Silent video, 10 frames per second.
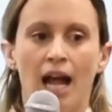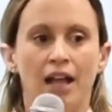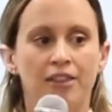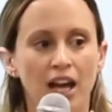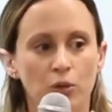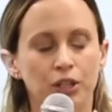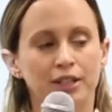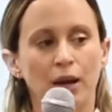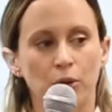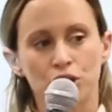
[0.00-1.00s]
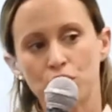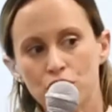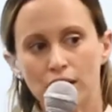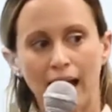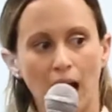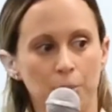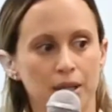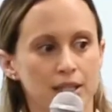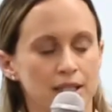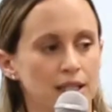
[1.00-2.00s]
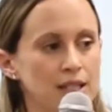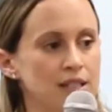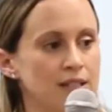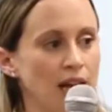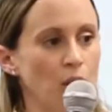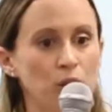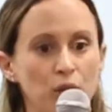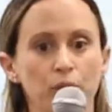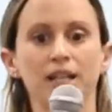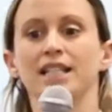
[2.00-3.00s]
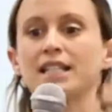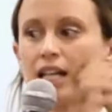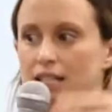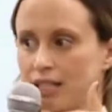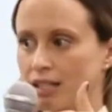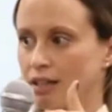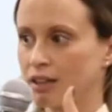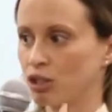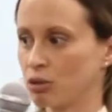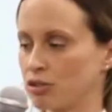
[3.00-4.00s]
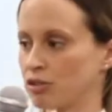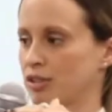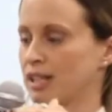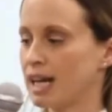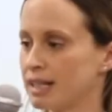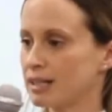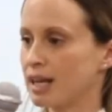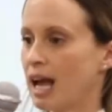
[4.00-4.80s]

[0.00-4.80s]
And then what usually happens is that we reassess the user's state,